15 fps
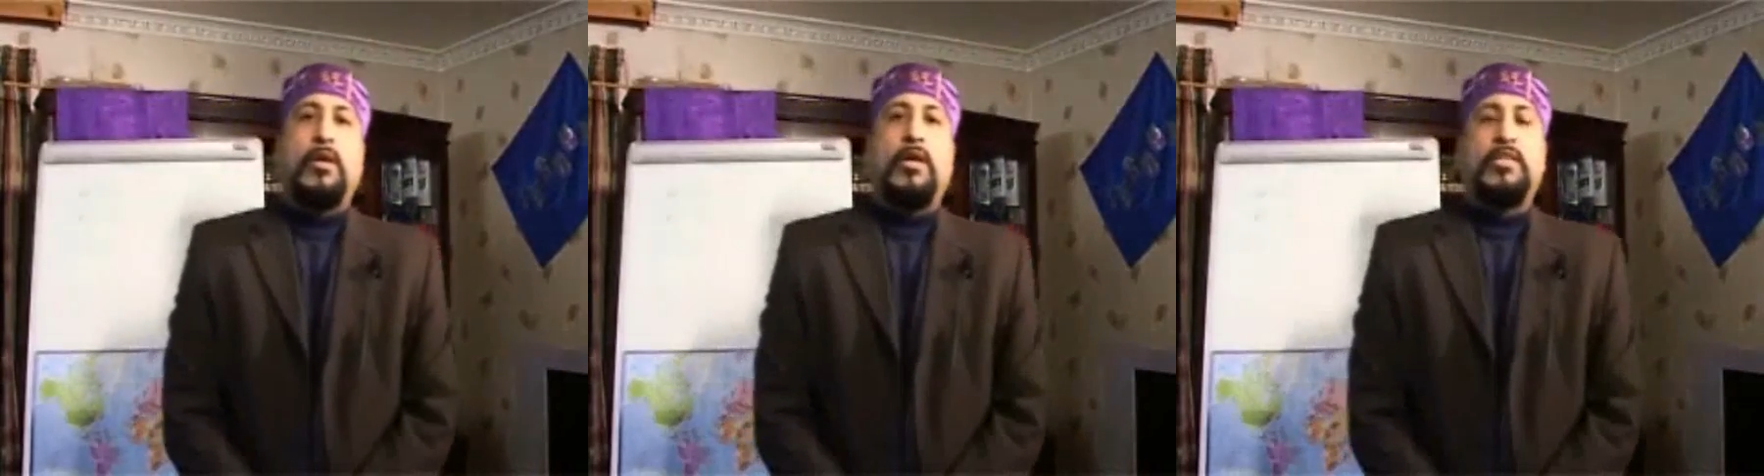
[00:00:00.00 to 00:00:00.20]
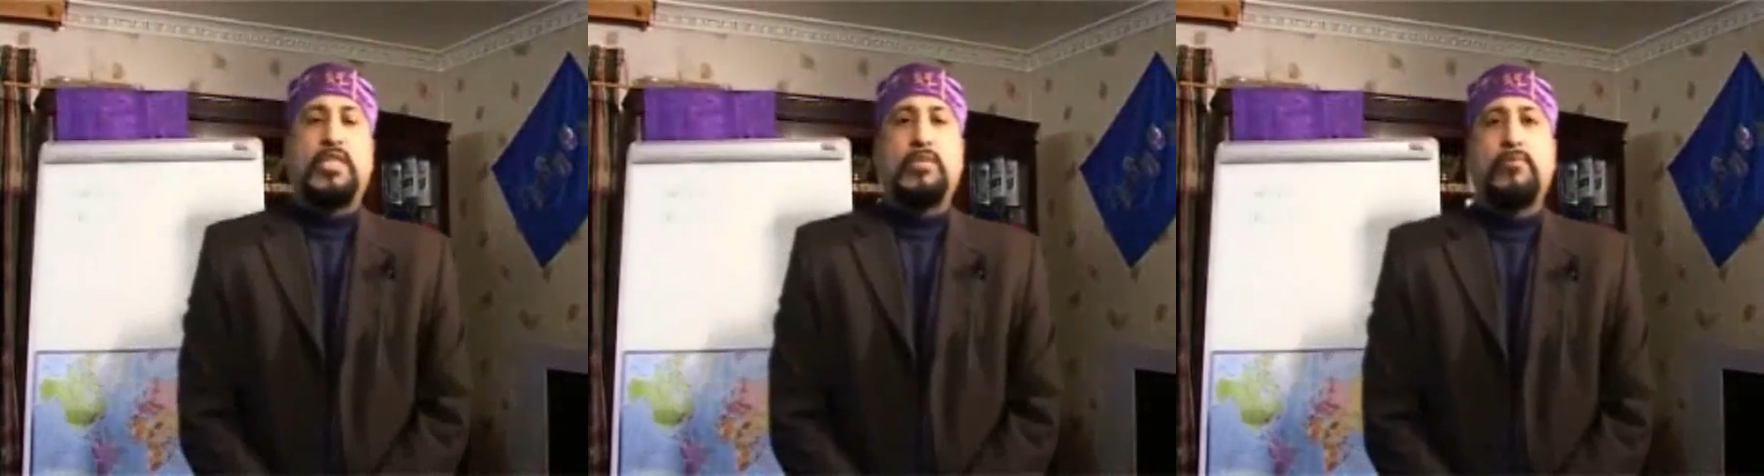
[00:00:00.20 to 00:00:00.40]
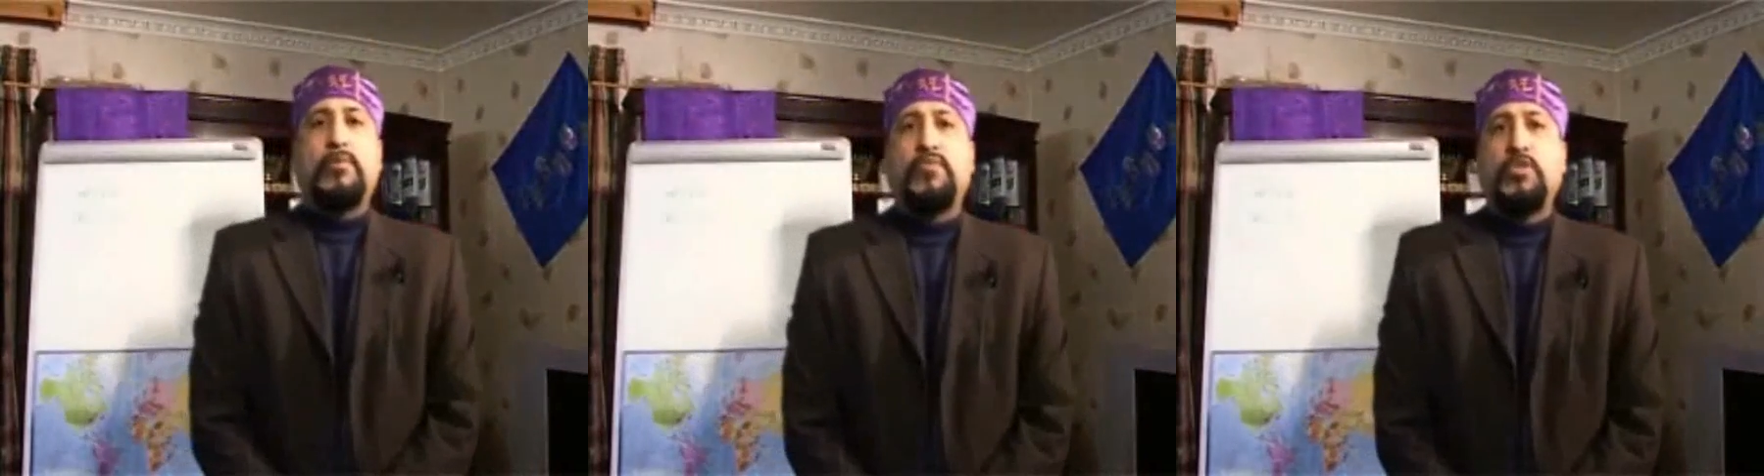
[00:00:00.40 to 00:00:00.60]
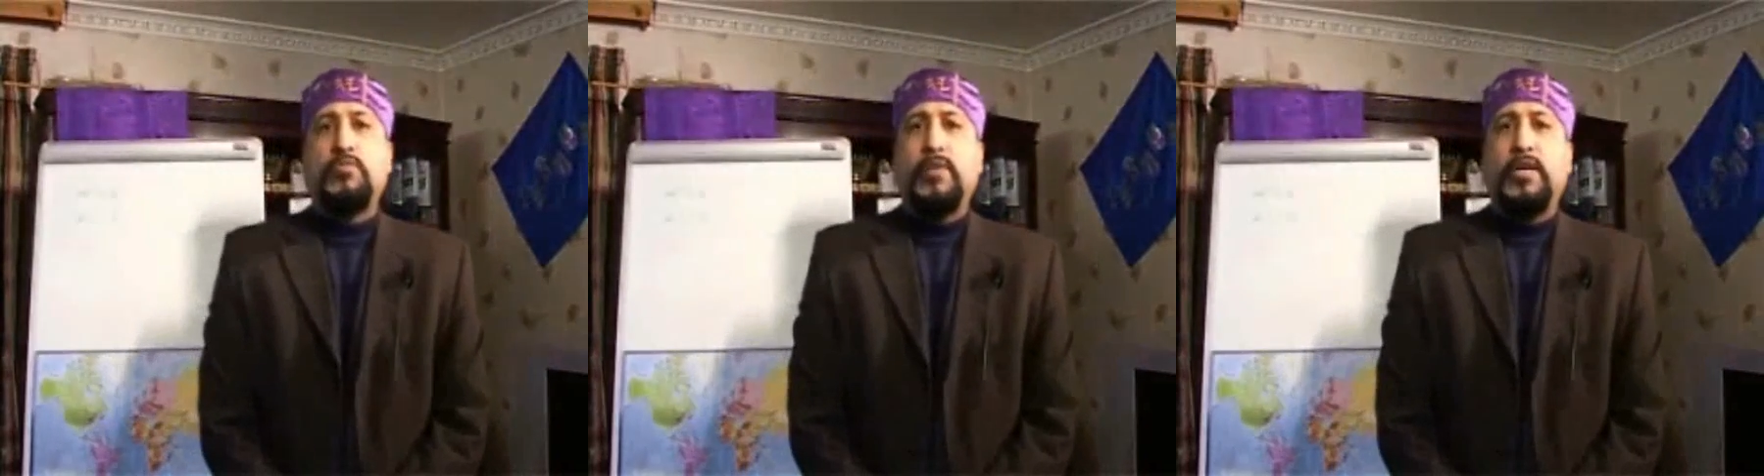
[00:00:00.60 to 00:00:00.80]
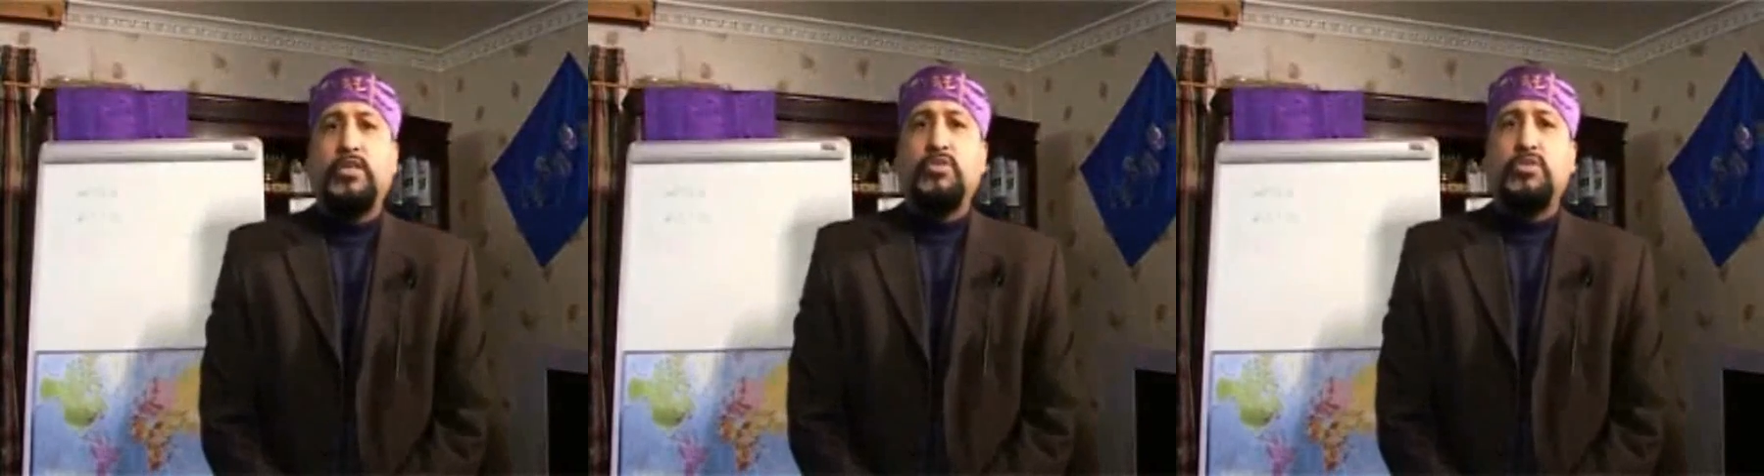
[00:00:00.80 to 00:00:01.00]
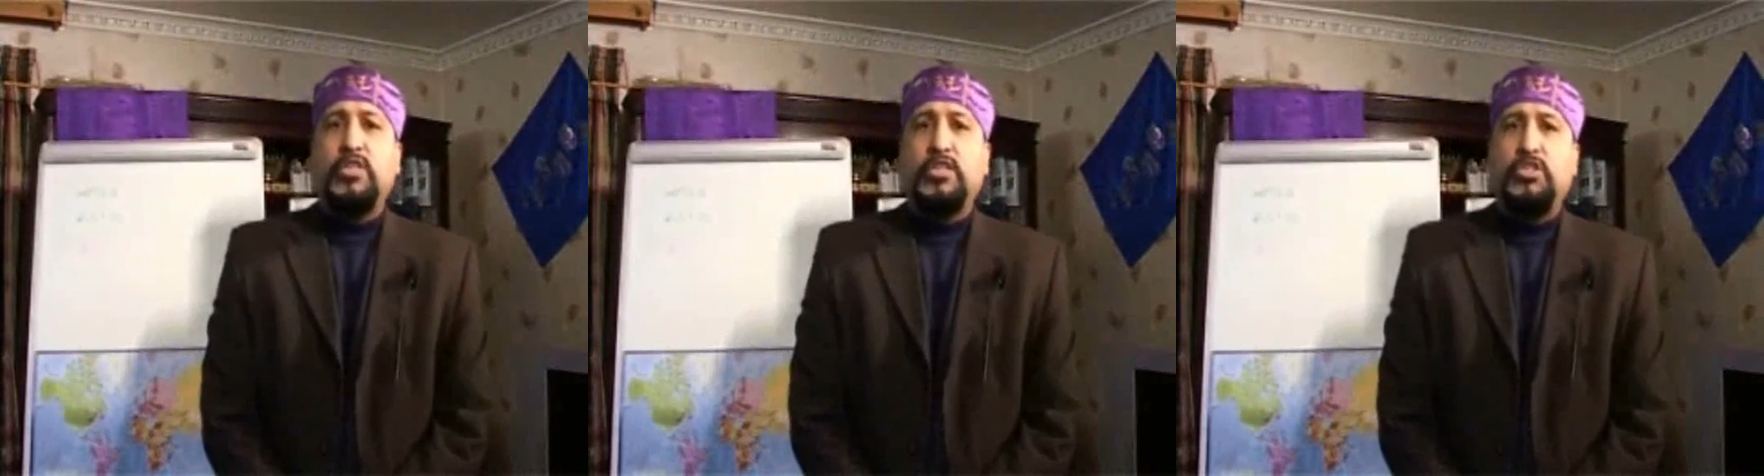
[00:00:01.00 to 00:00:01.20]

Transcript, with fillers: and some of you may use